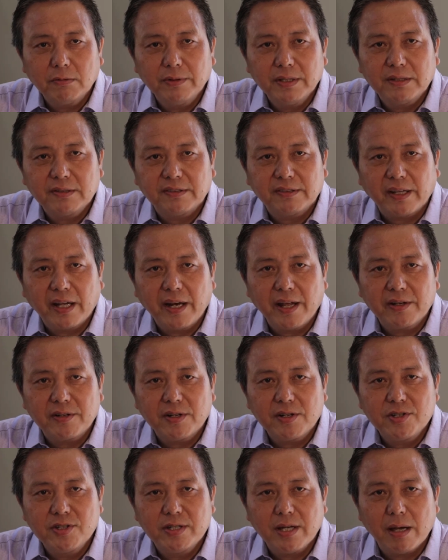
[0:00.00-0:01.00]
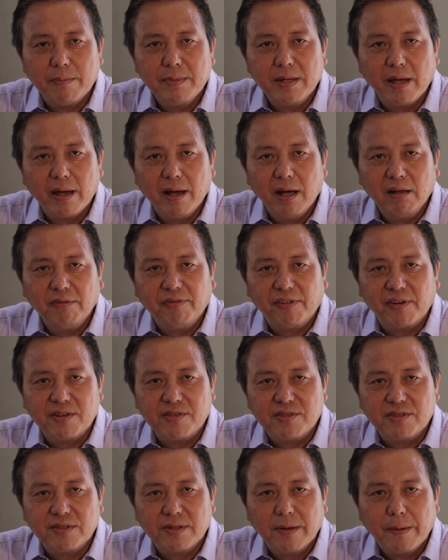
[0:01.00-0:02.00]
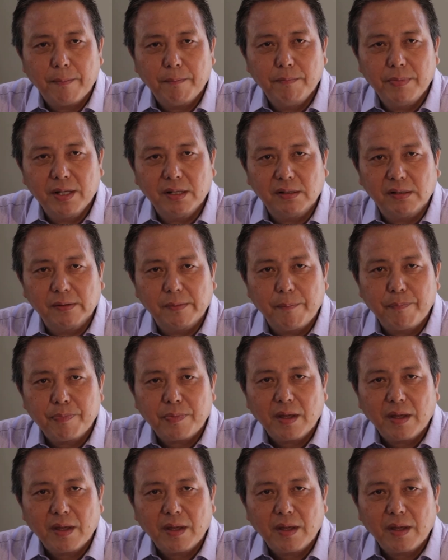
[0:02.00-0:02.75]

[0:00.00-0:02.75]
with Senator Jamie Elfridge's bill,